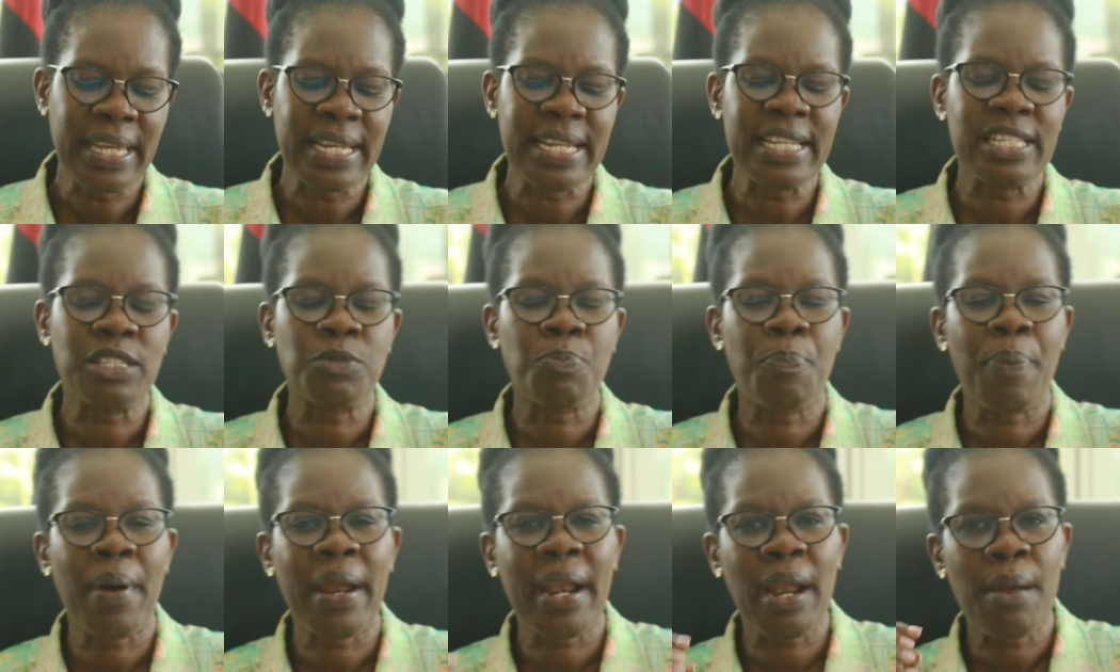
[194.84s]
It
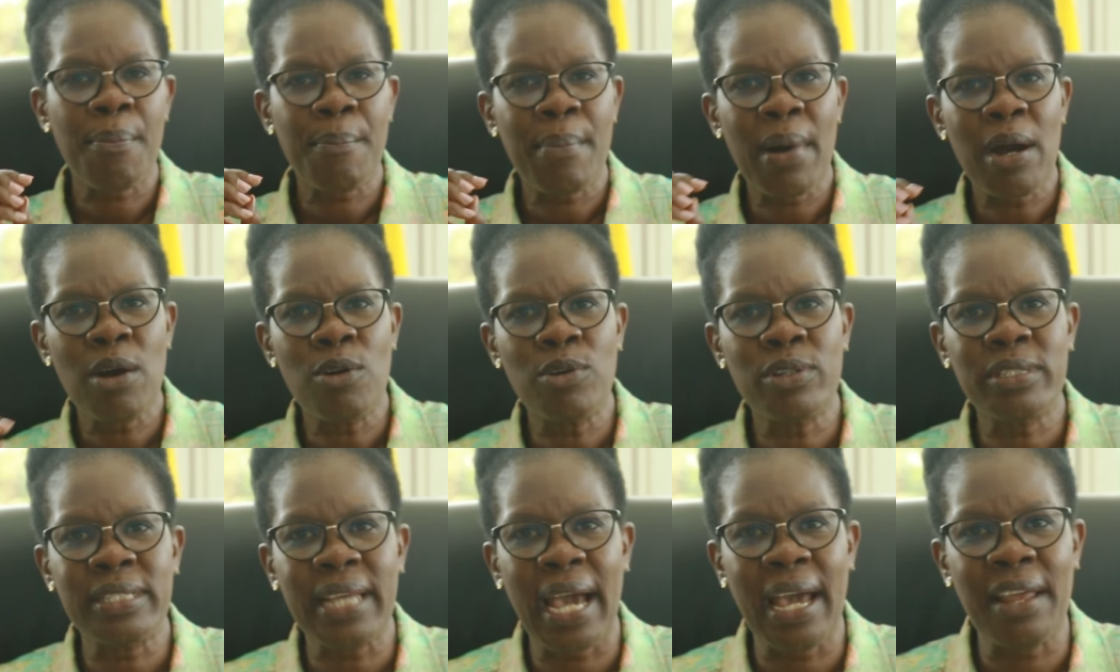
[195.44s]
is
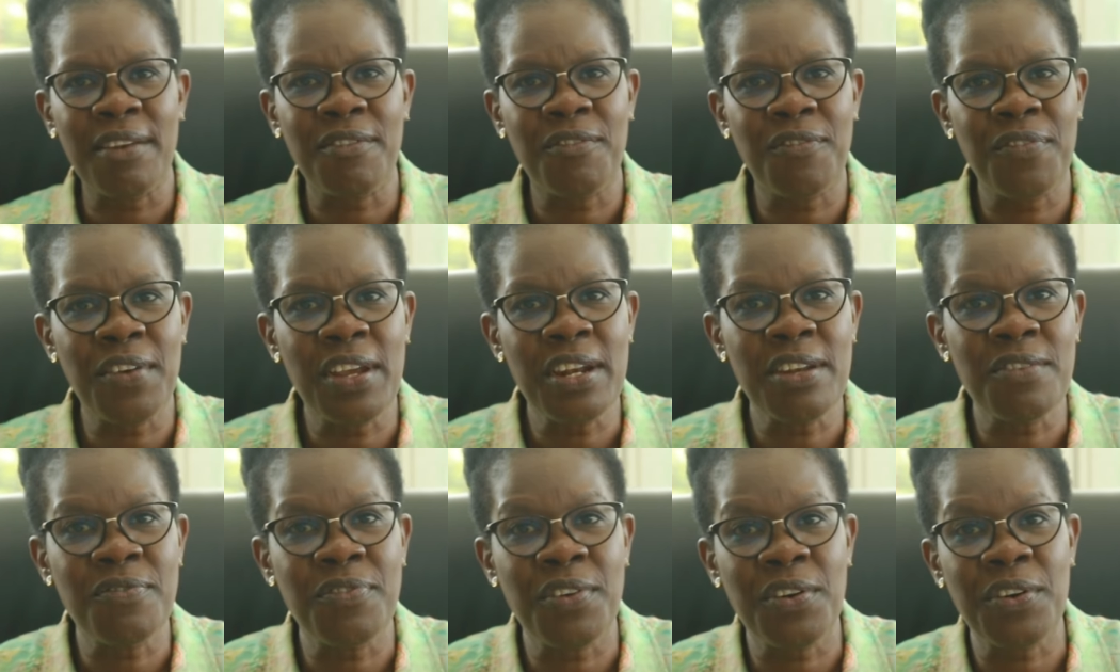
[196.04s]
paramount and
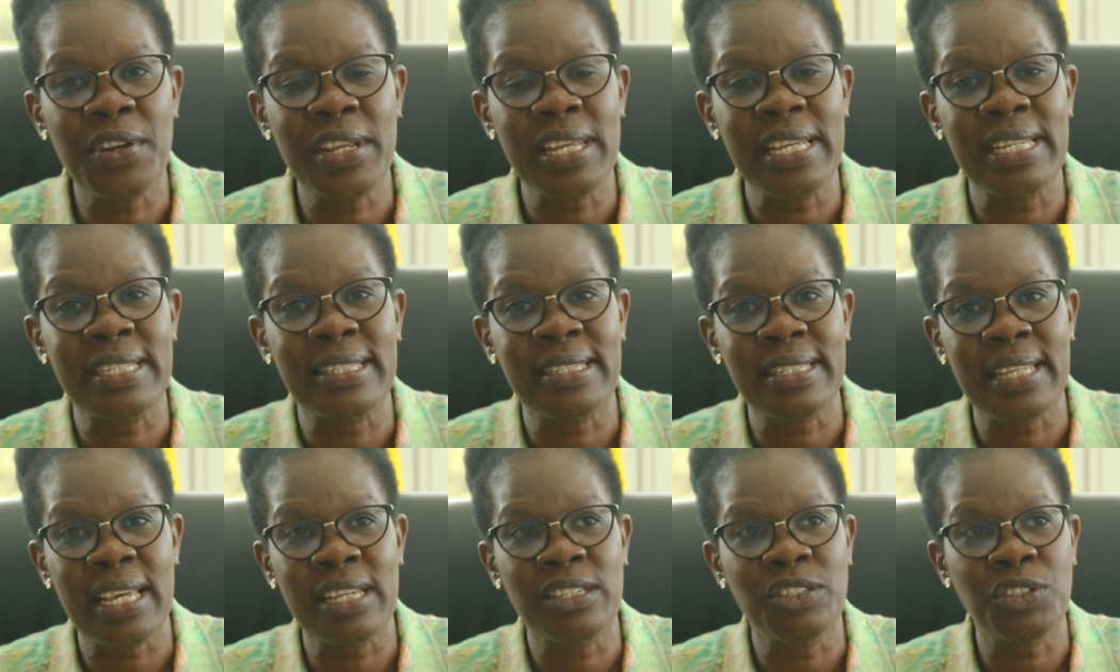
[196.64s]
very, very
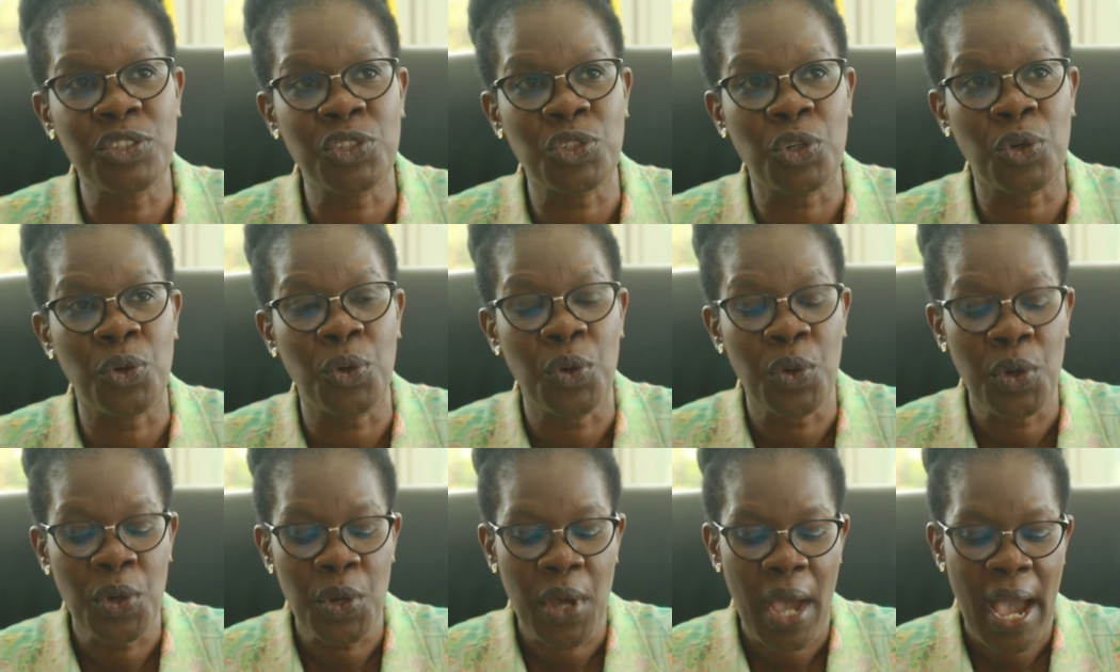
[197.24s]

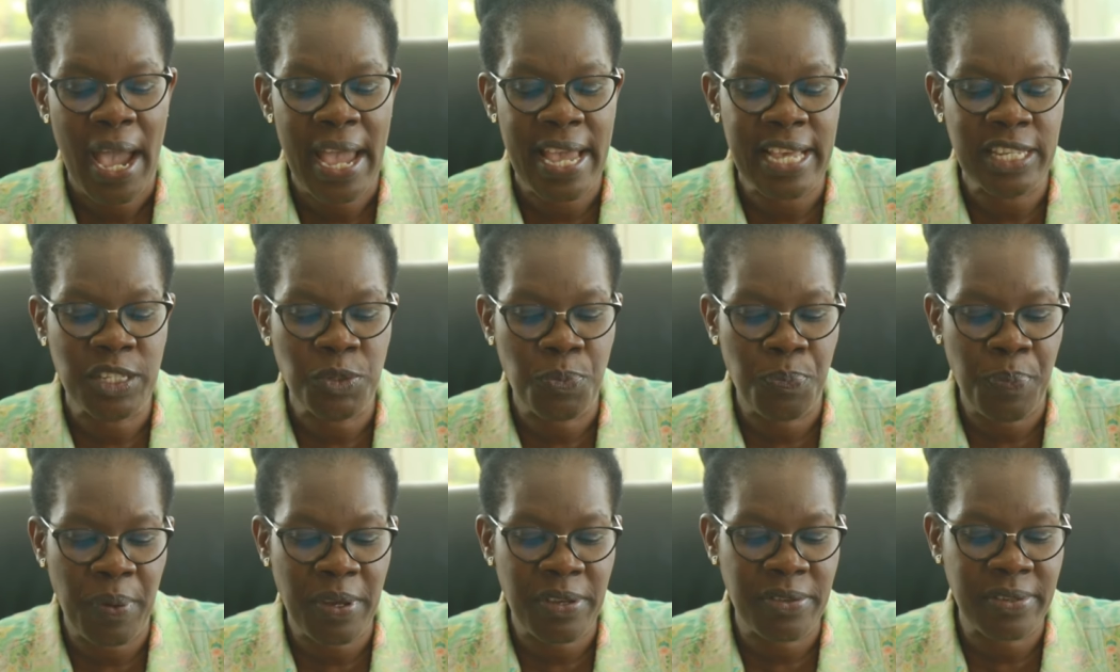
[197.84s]
essential,
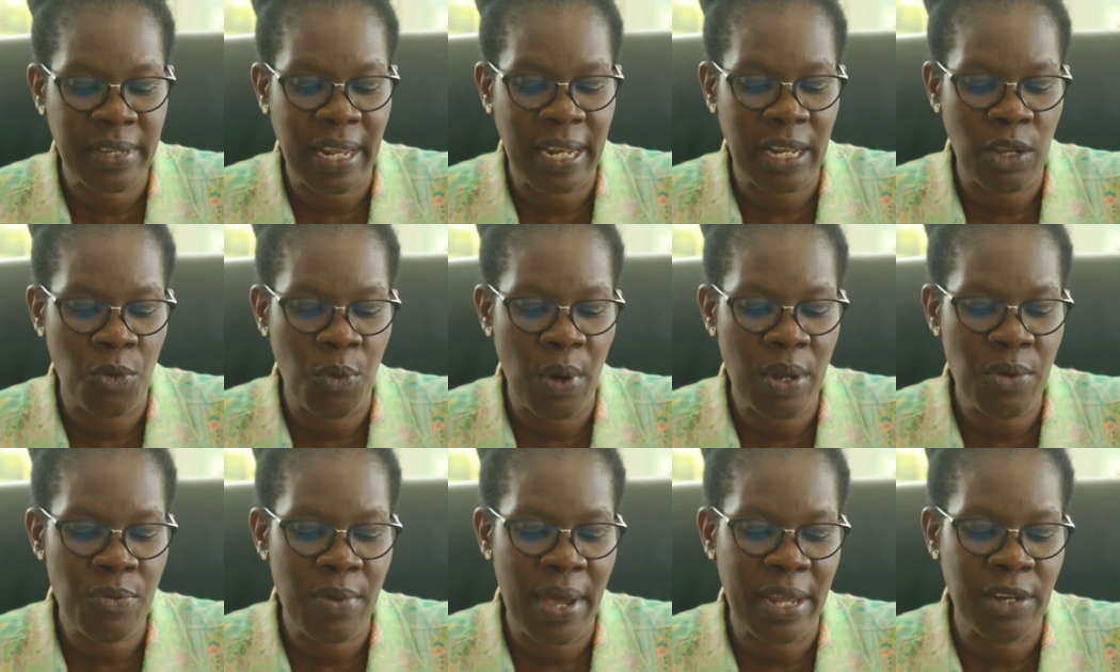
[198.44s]
especially
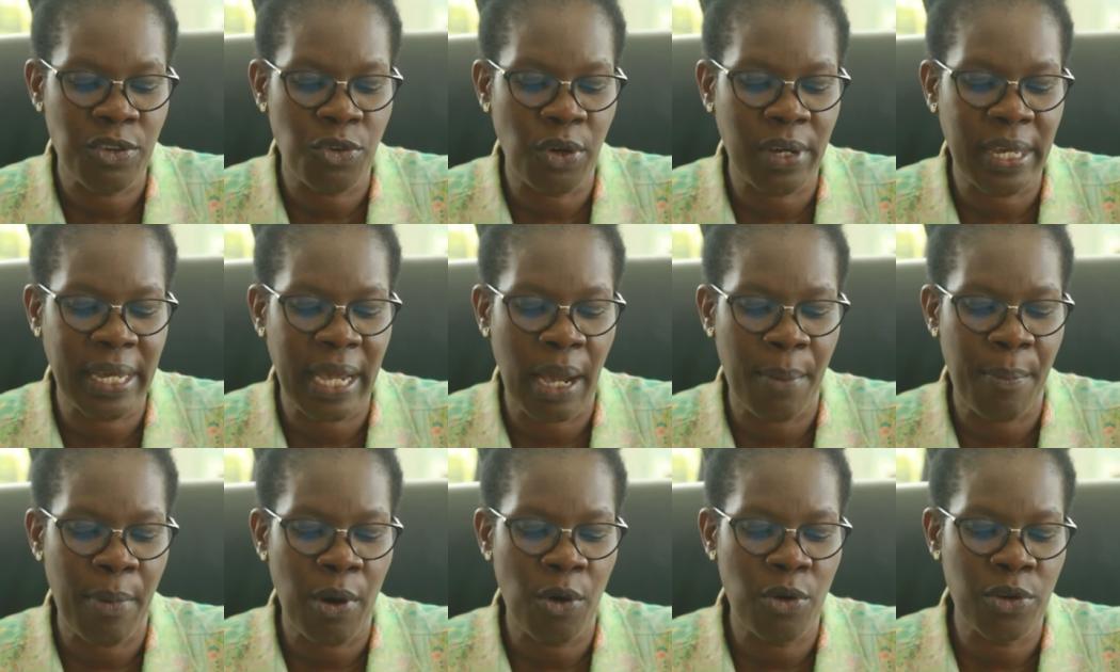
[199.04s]
when we are
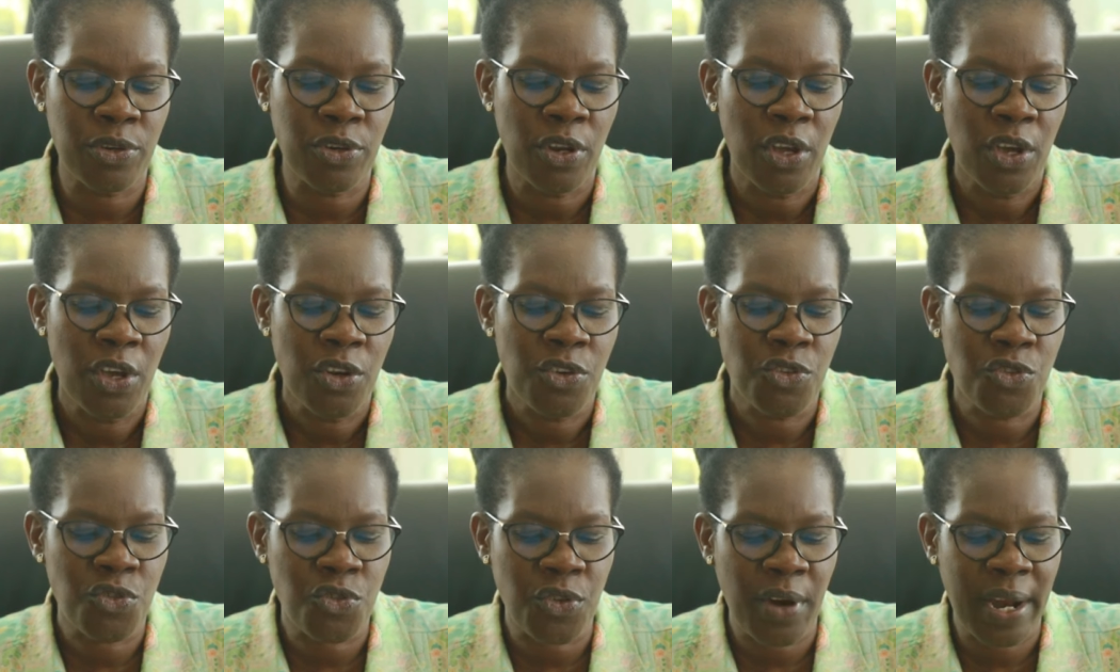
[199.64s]
talking about
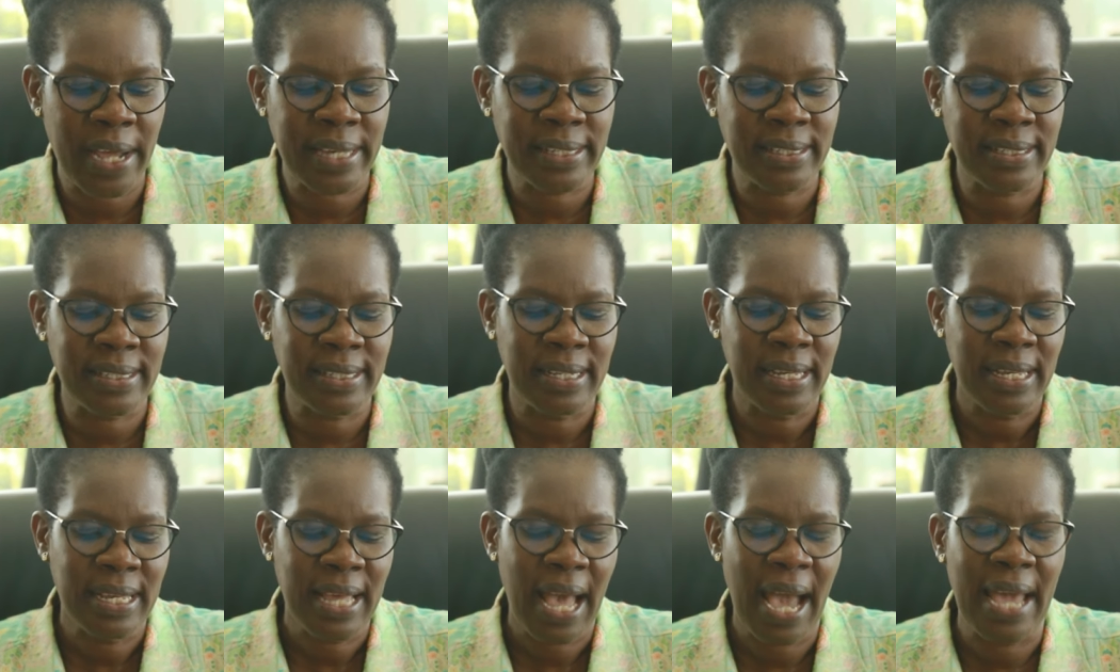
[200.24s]

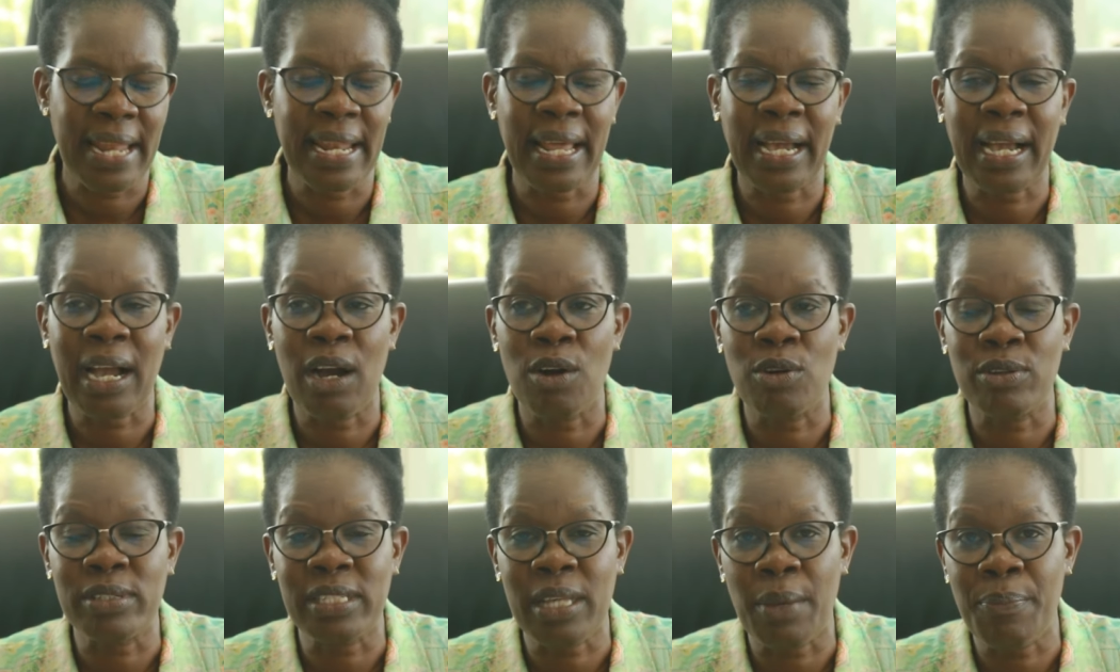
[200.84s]
trust and
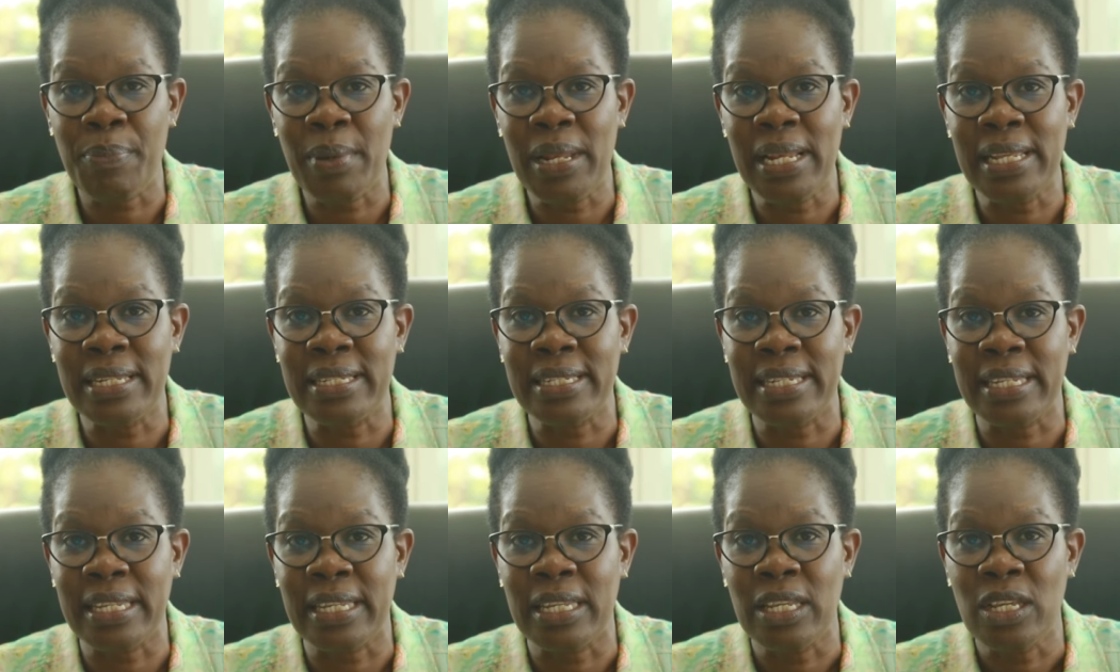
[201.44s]

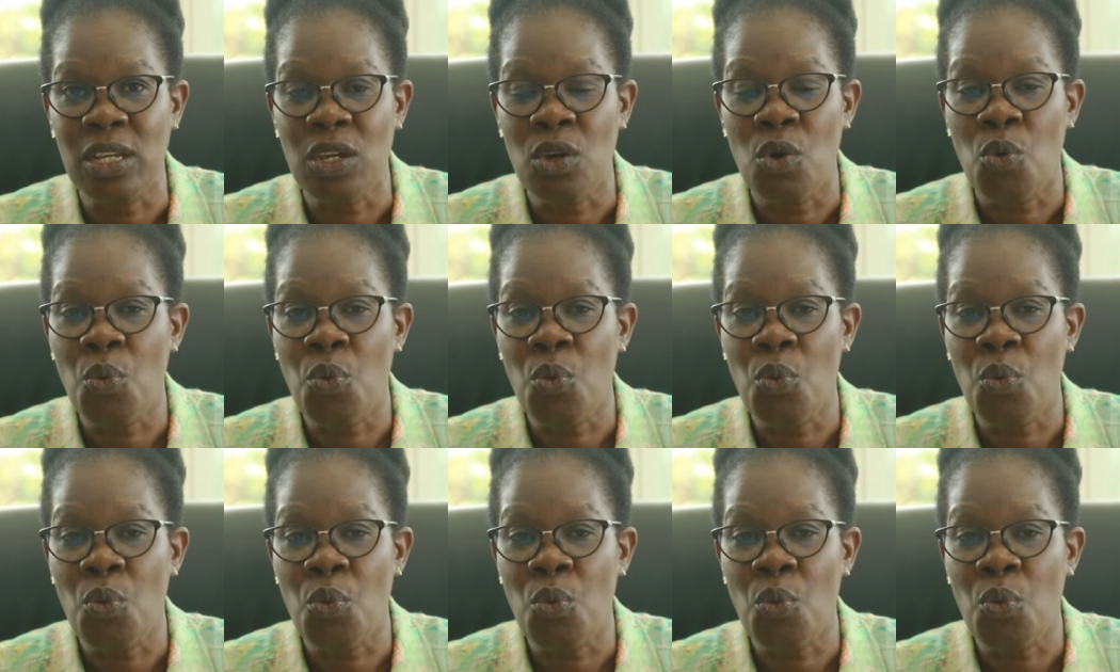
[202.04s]
accountability.